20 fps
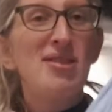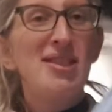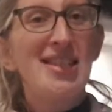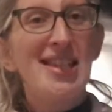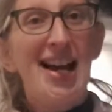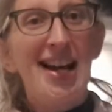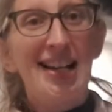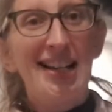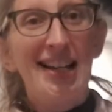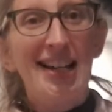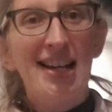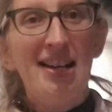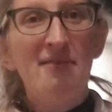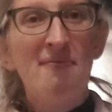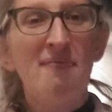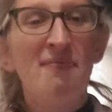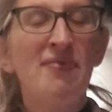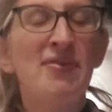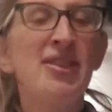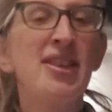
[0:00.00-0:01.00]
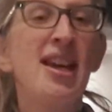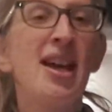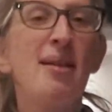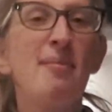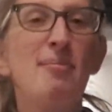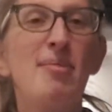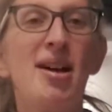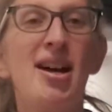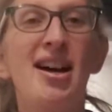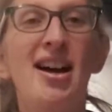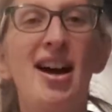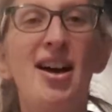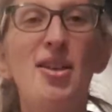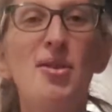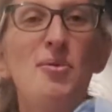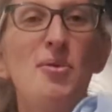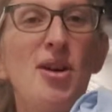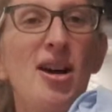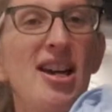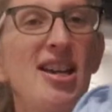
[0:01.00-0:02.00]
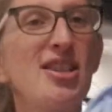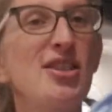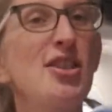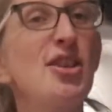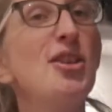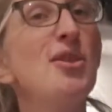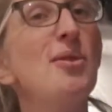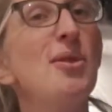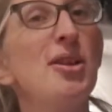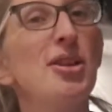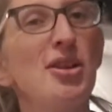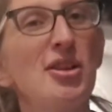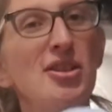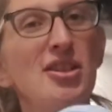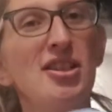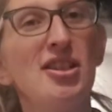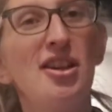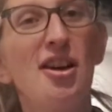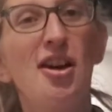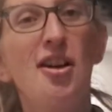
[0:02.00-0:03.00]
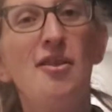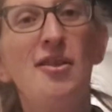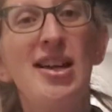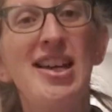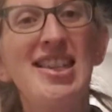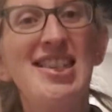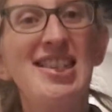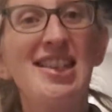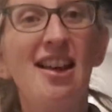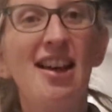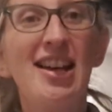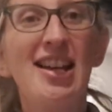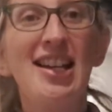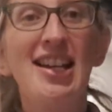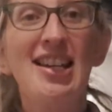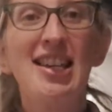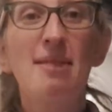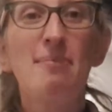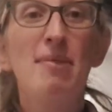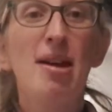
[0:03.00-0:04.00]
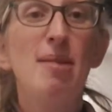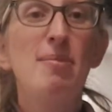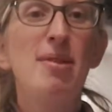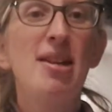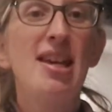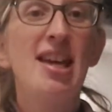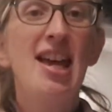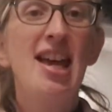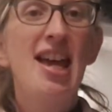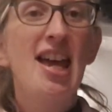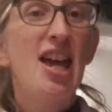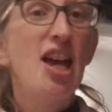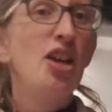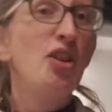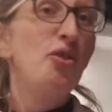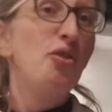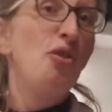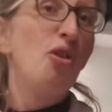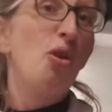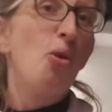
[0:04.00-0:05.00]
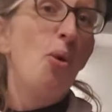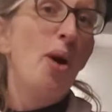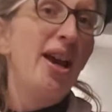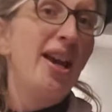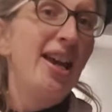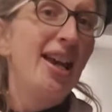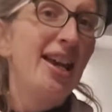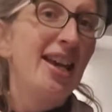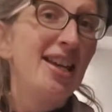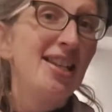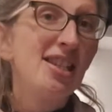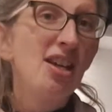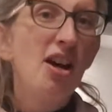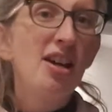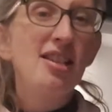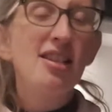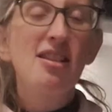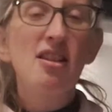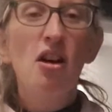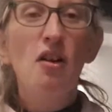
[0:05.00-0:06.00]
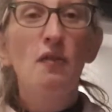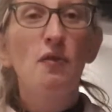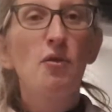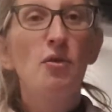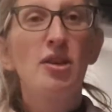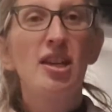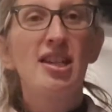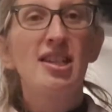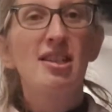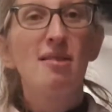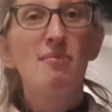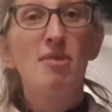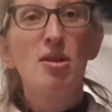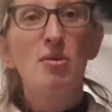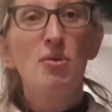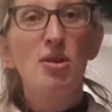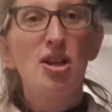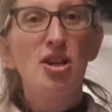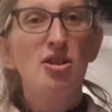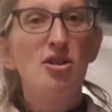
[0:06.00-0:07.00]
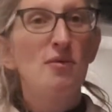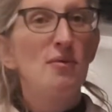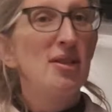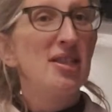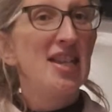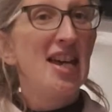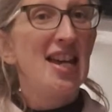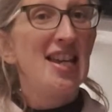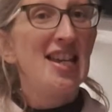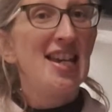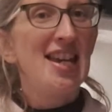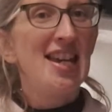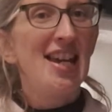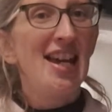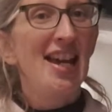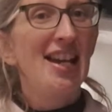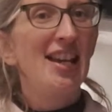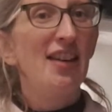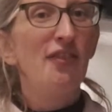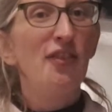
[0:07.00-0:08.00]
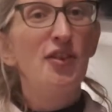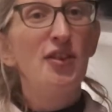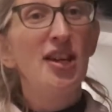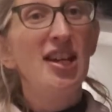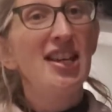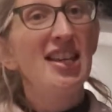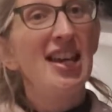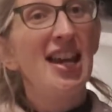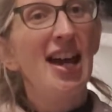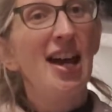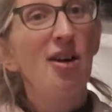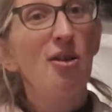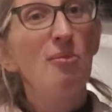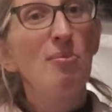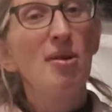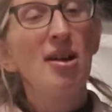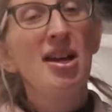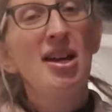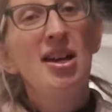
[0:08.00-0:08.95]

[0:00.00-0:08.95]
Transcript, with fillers: sadly. But otherwise, you are good to go. It's likely that maybe you're not quite getting it tight enough or there's something we can do with technique. And if you need any help